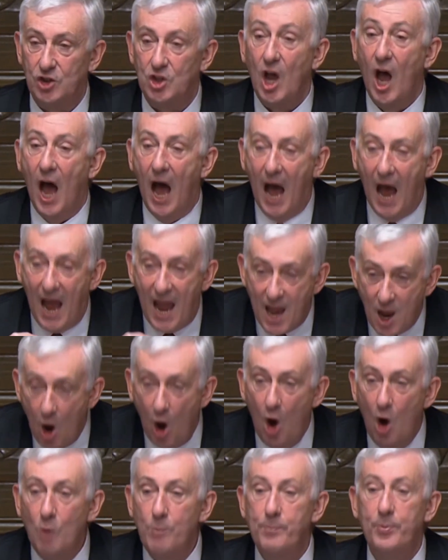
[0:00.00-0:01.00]
I
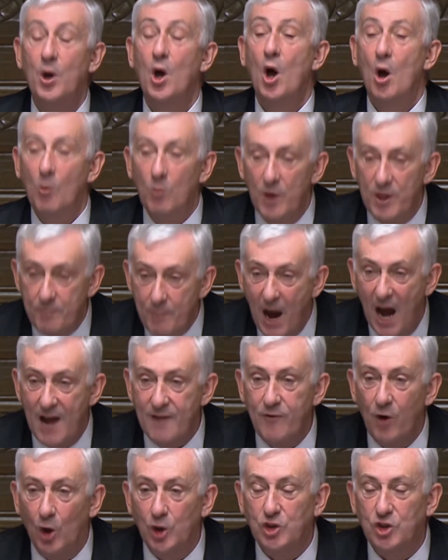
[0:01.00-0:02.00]
hope with my
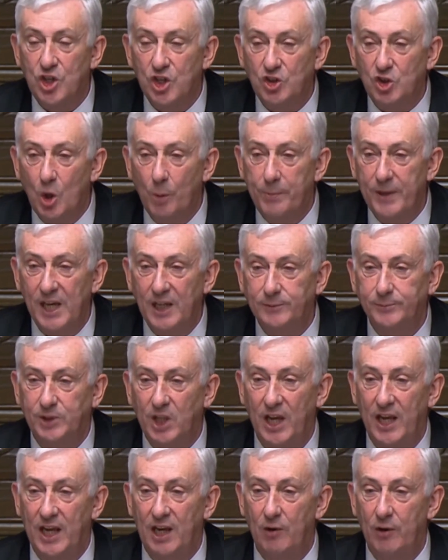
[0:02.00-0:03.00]
voice they shall be able to
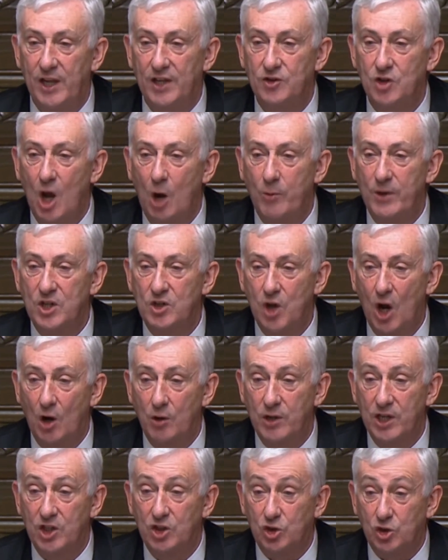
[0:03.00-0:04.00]
hear it now in Downing
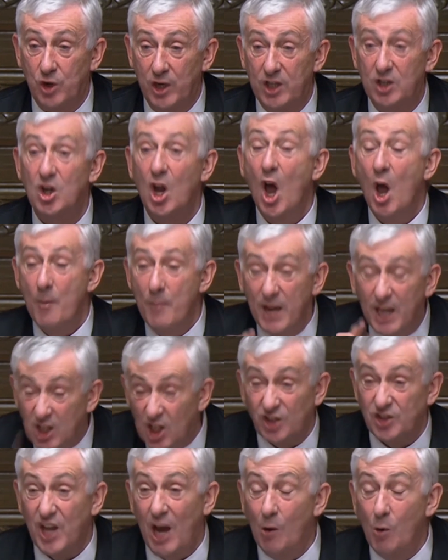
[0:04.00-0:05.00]
Street, because
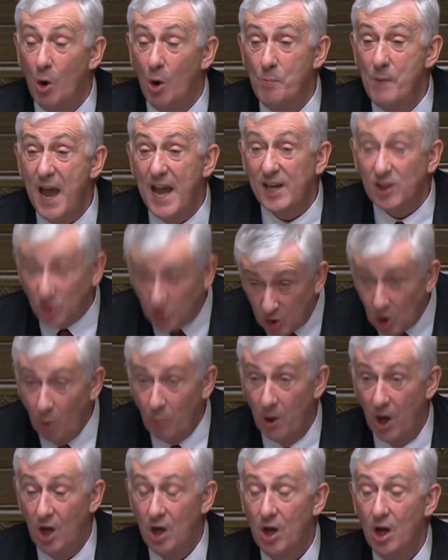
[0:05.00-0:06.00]
I will make sure
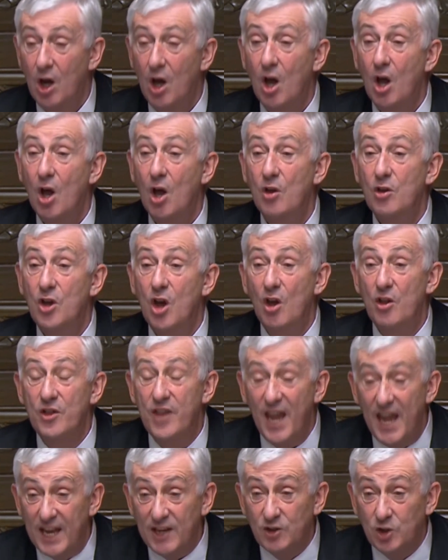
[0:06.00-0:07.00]
that they
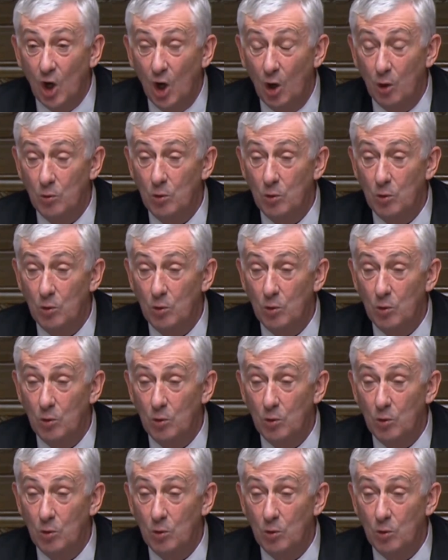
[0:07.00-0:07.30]
do.